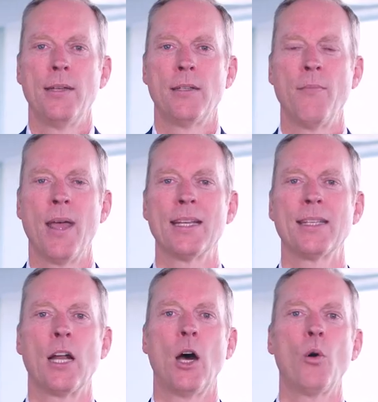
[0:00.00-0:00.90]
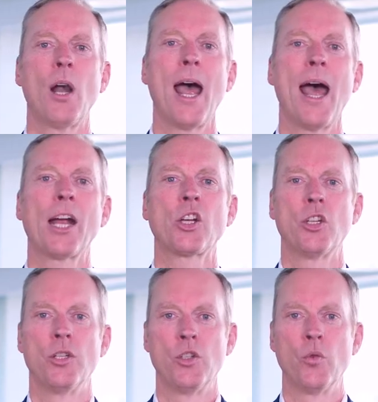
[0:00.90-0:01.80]
demands that our
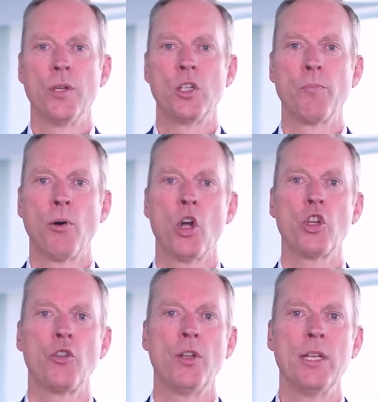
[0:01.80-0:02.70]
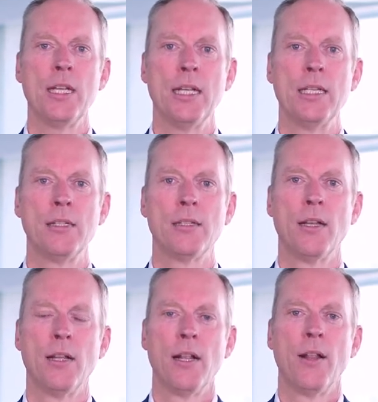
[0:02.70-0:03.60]
actions respond to the needs
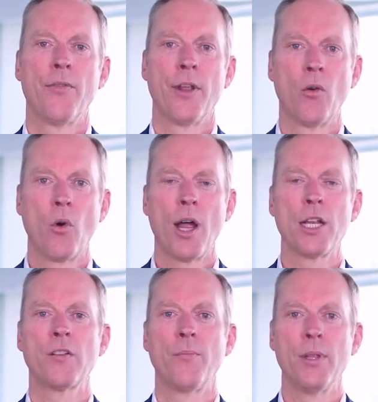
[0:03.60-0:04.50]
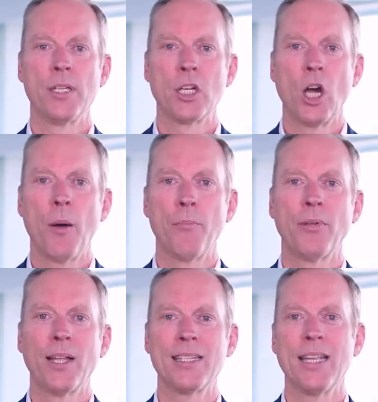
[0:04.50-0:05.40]
that arise from this
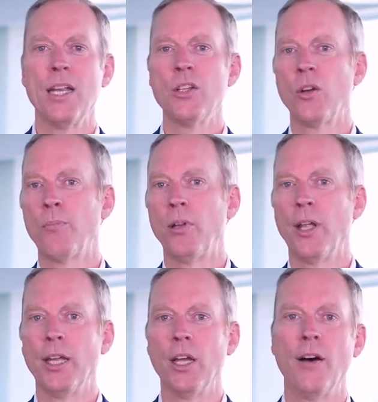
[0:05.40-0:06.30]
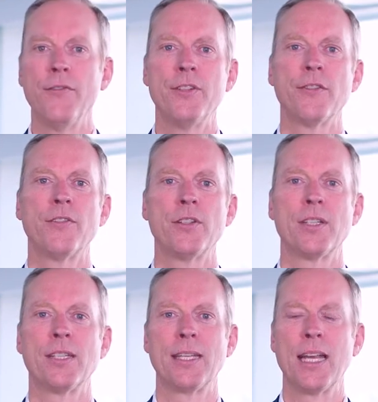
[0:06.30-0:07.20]
complex interplay of different
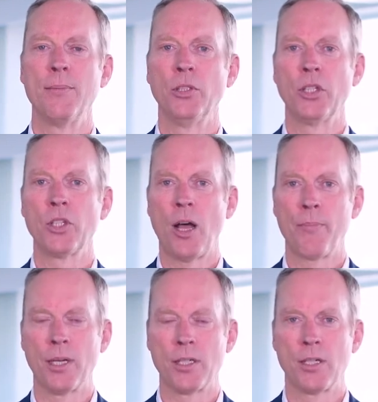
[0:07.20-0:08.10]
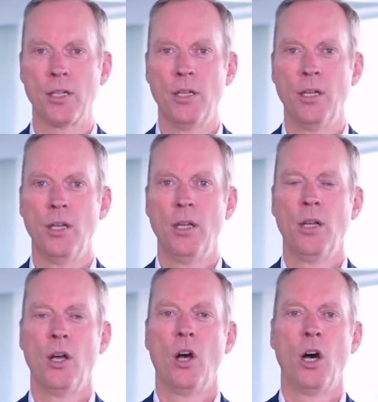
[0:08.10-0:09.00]
sustainability topics
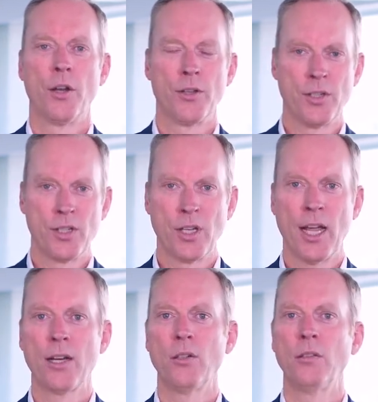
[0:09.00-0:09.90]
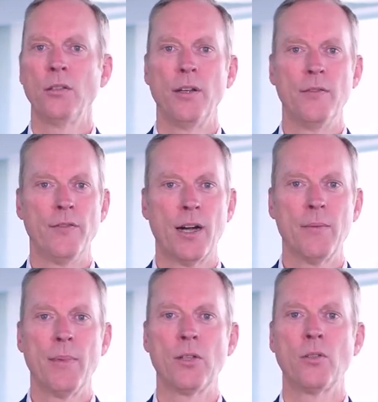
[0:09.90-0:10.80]
on a societal,
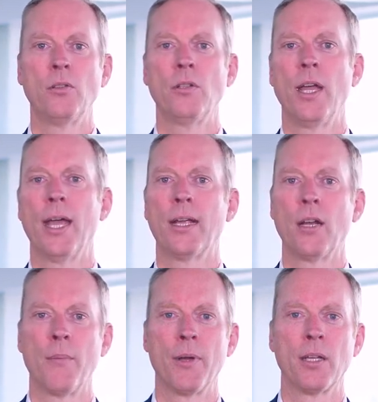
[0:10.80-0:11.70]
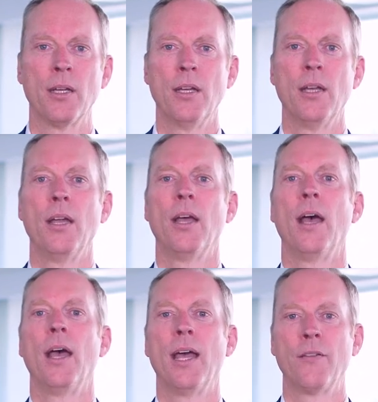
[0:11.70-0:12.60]
environmental, economic,
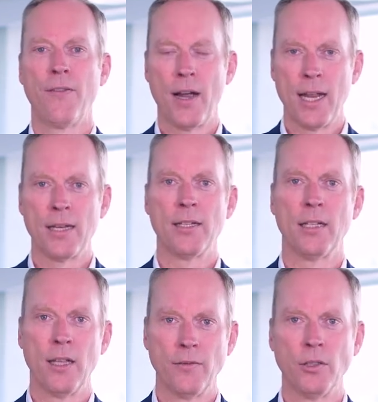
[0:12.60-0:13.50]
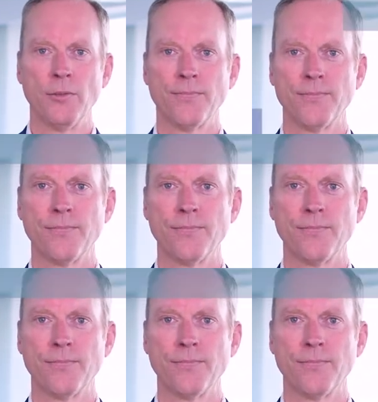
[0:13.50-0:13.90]
and financing level.